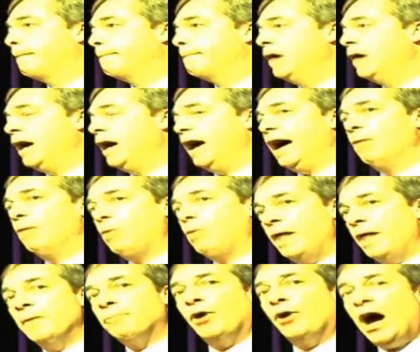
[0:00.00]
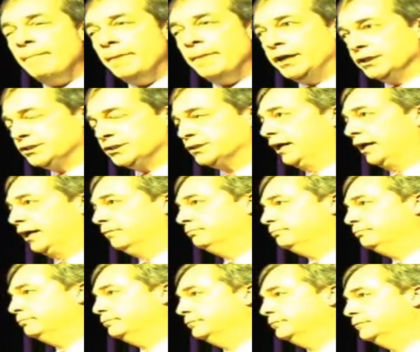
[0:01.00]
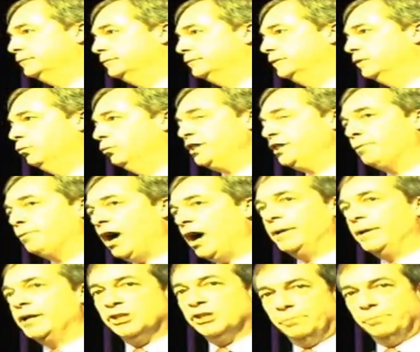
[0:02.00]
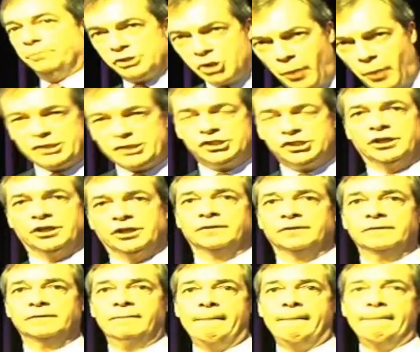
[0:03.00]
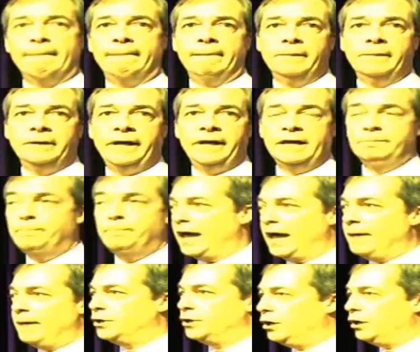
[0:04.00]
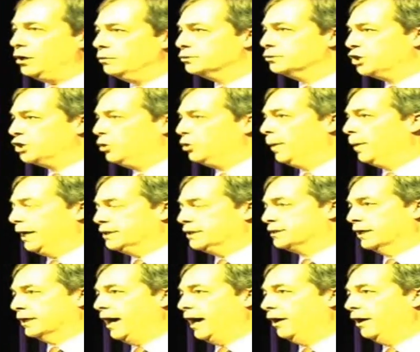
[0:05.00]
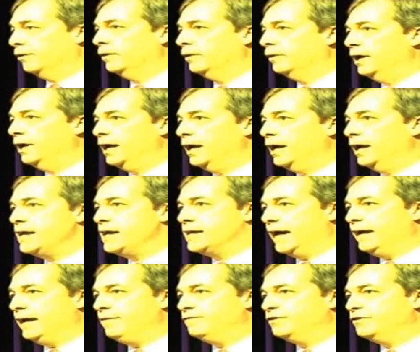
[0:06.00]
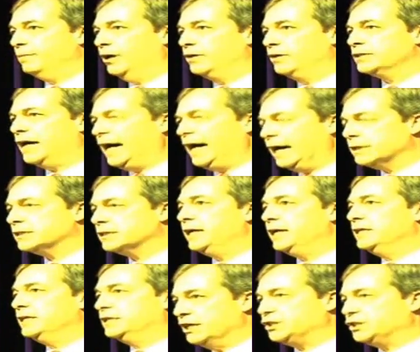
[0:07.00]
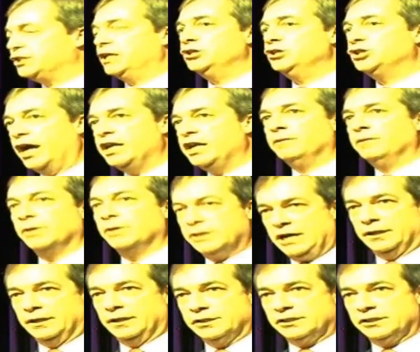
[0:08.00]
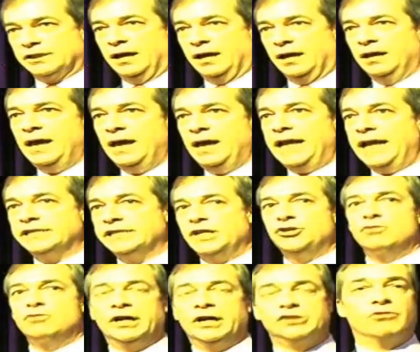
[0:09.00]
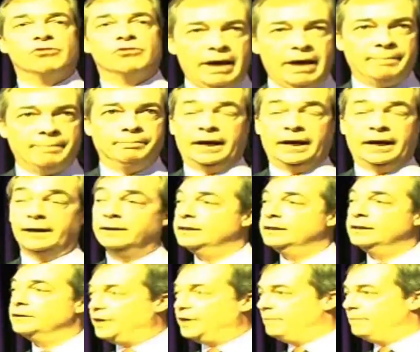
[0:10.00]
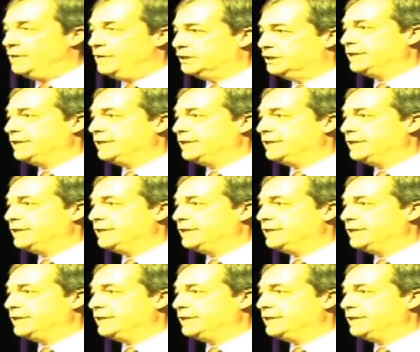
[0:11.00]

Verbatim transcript: And when the Prime Minister, when the Prime Minister was questioned in PMQs two weeks ago, he gave the most utterly disingenuous answer. He said, You must remember that in Mr.